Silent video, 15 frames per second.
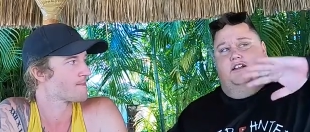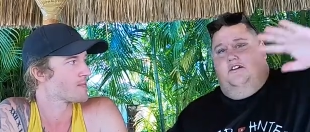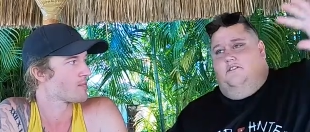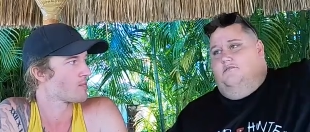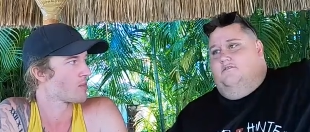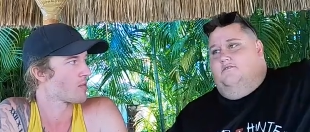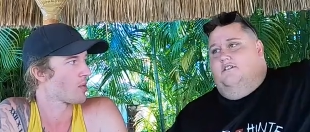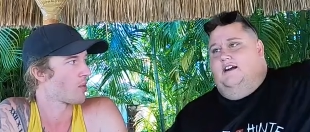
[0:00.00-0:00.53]
Speaker 1: you
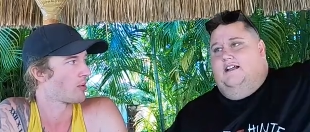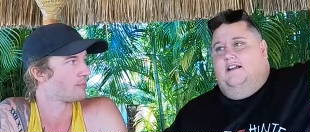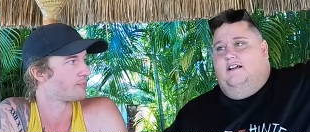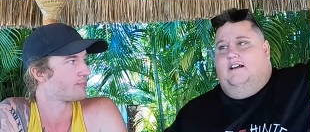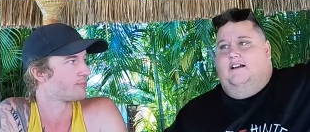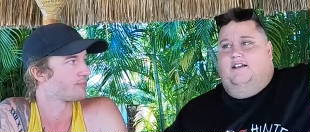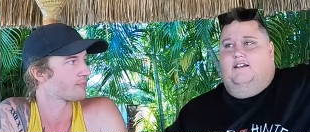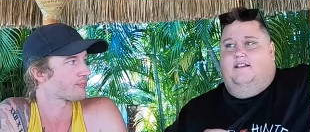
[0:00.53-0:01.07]
know,
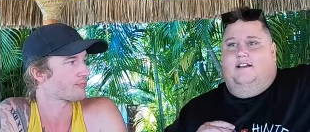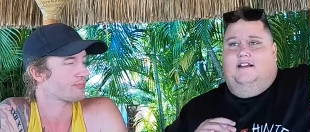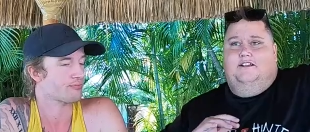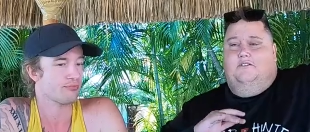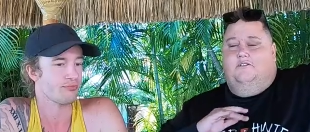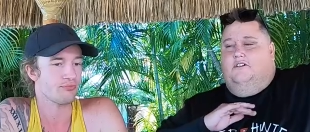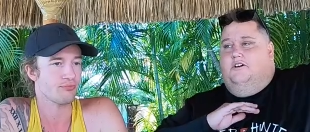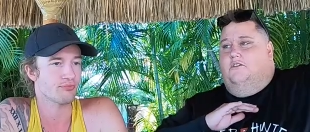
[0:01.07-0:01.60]
I,
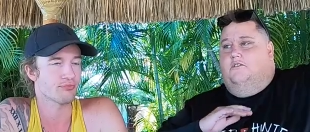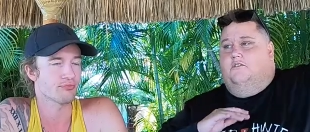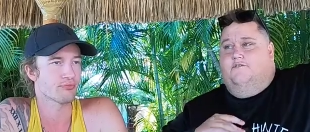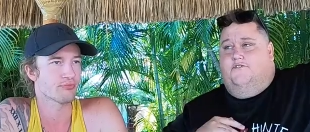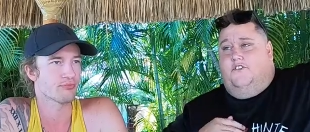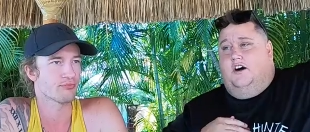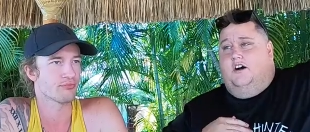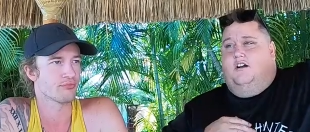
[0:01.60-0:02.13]
I, I don't
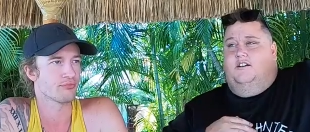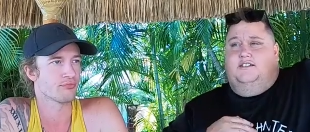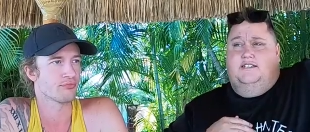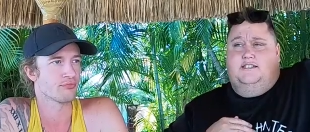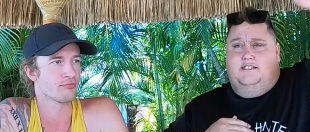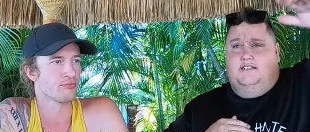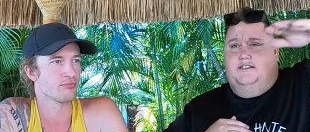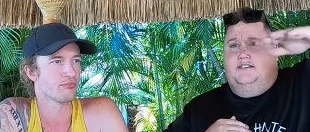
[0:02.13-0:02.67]
go far
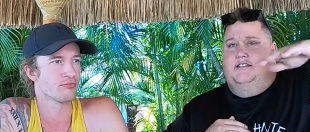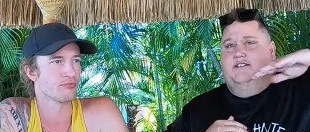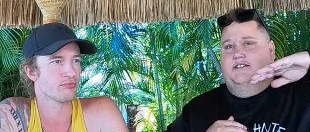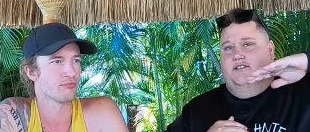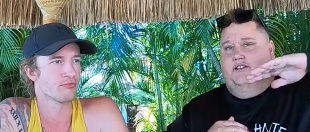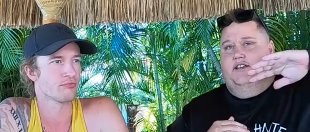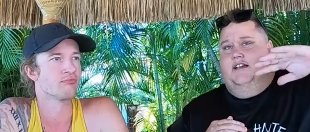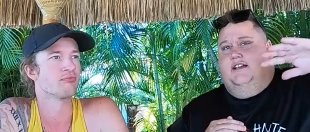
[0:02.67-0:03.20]

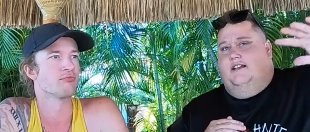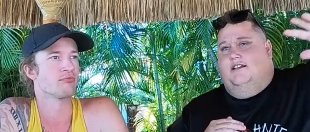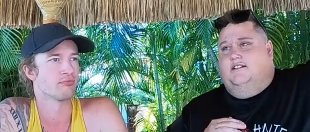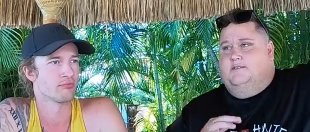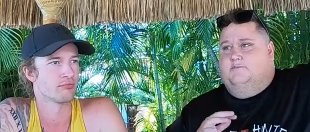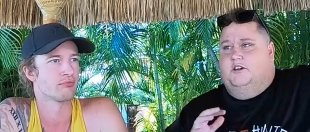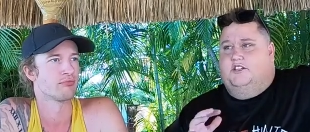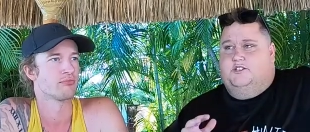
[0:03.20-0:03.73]
distances looking
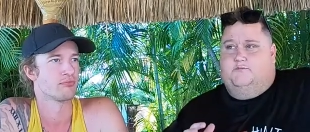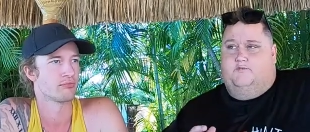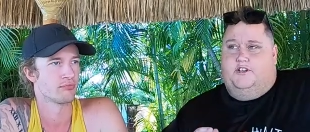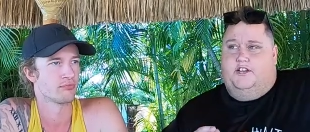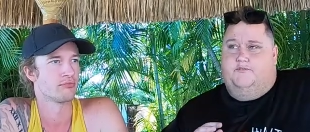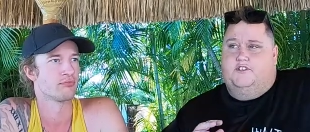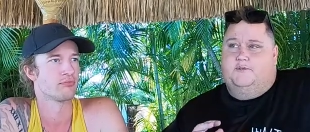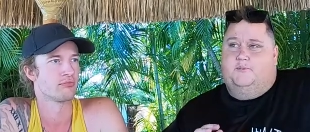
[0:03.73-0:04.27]
at as much
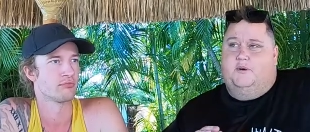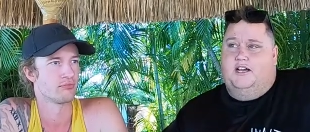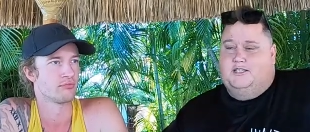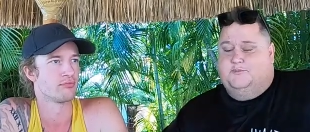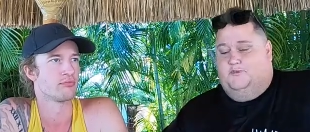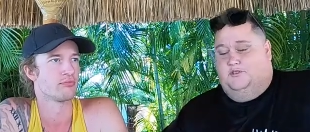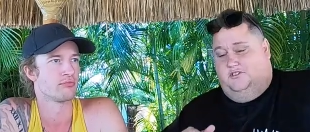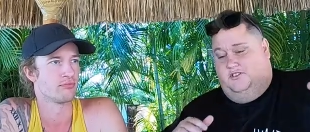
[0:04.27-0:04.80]
reef as
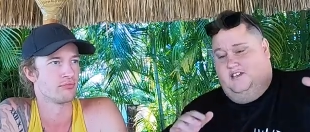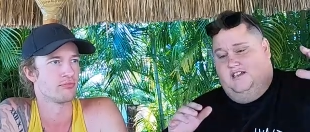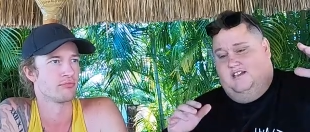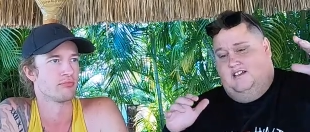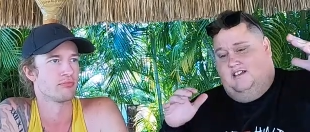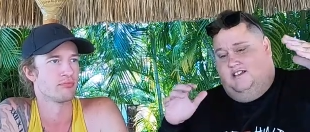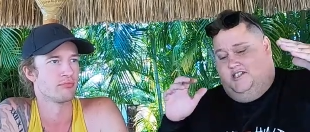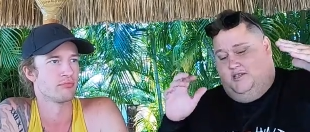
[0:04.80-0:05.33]
possible.
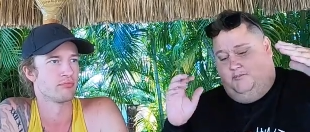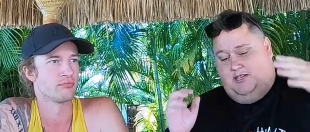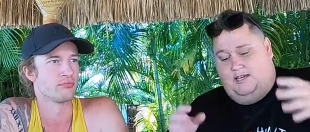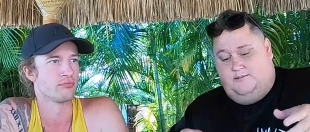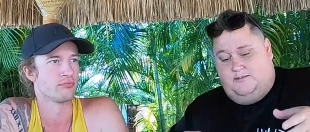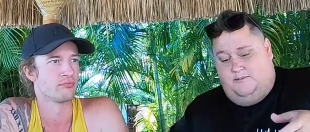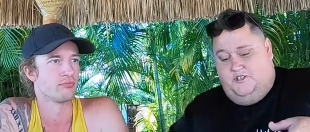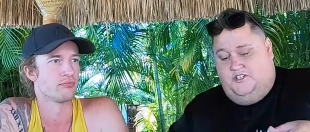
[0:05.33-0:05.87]

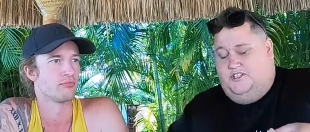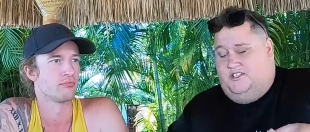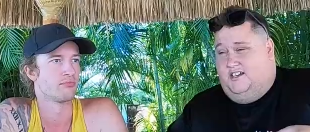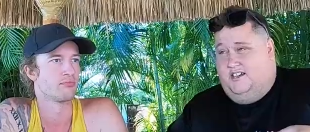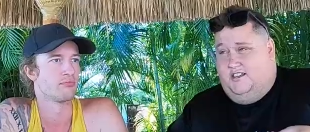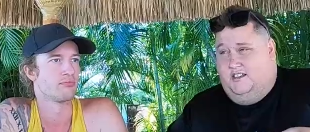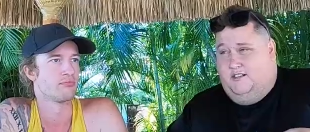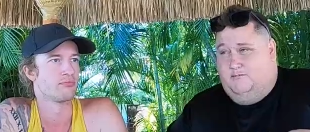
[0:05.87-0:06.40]
Sometimes I'm just
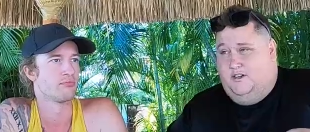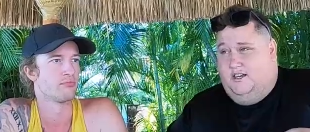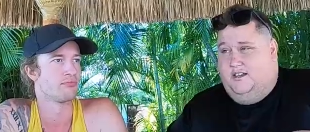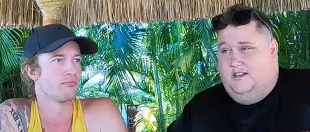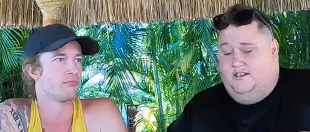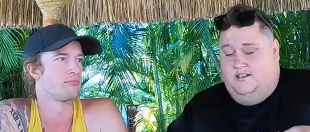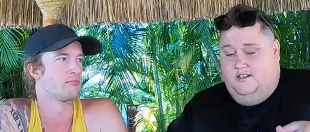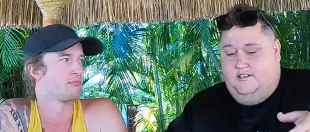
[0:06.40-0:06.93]
stuck in the
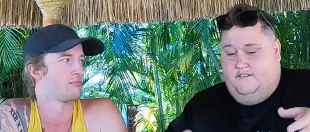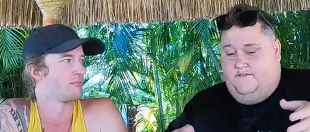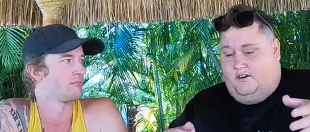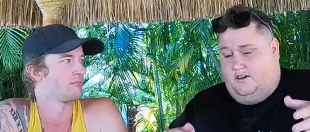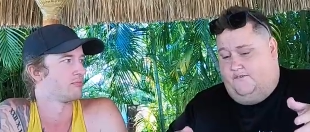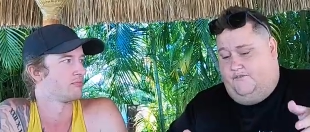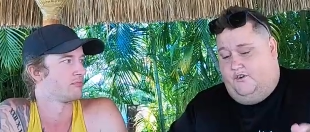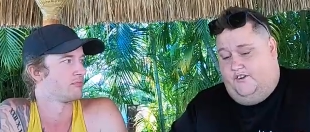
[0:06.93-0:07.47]
mud
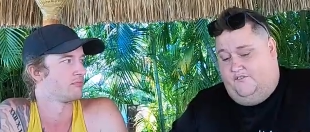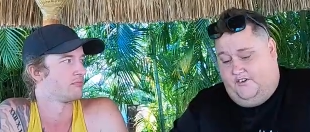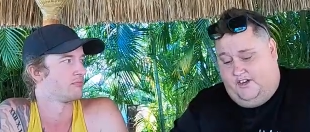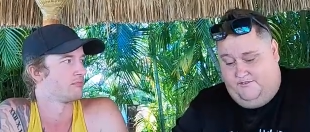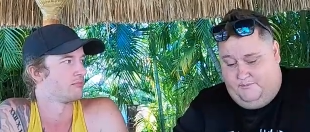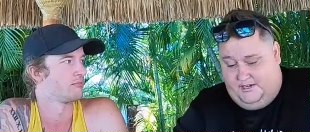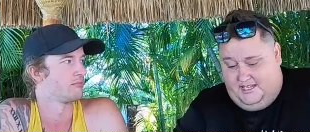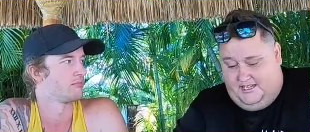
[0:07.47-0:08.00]
for
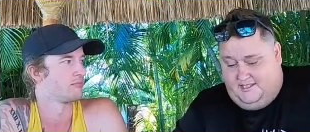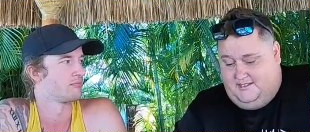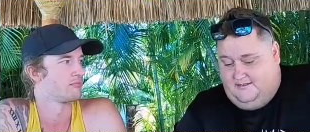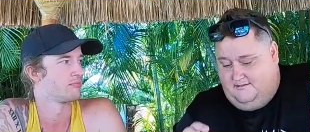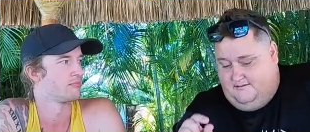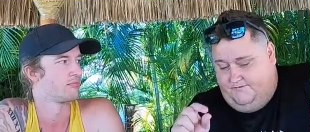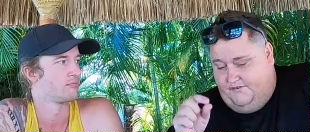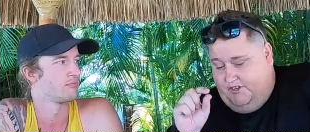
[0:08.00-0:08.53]
45
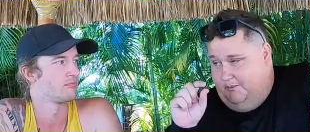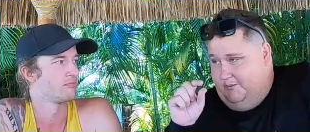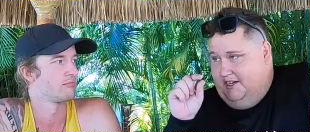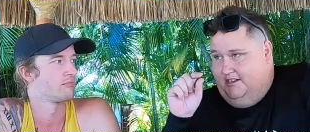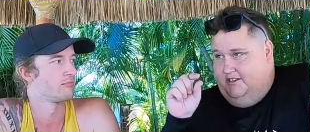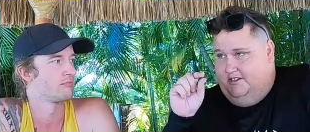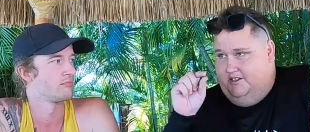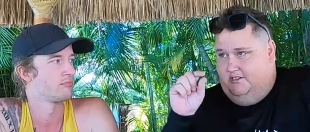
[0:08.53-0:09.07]
minutes
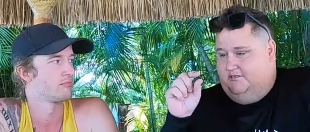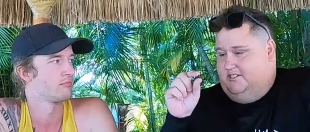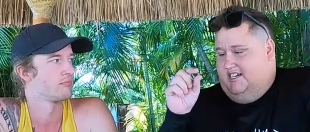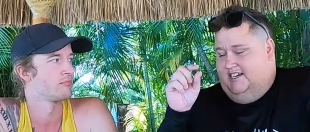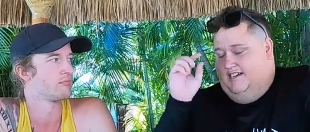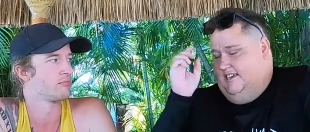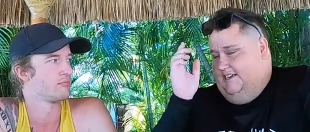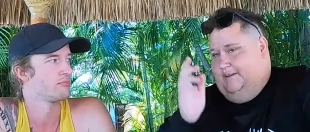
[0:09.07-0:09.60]
filming a little
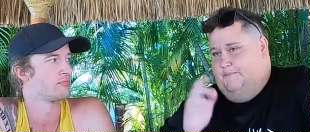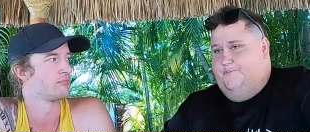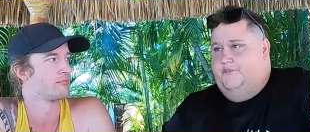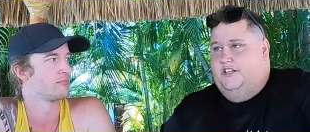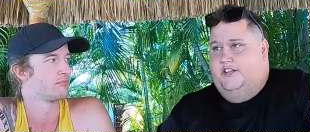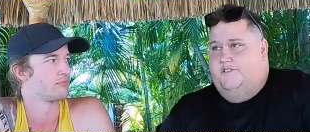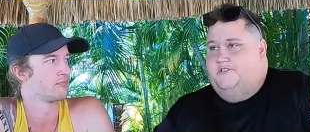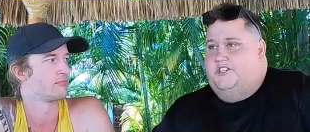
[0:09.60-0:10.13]
tiny
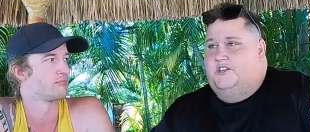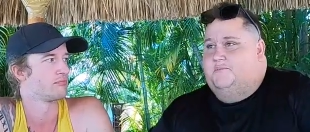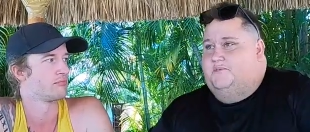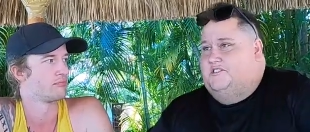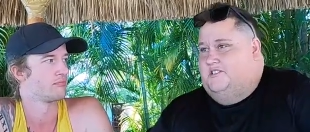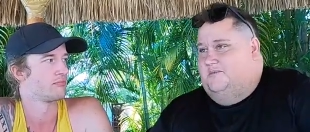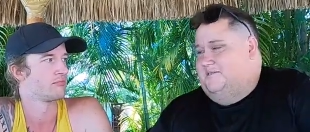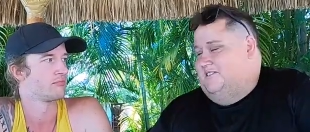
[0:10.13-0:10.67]
leaf sheep or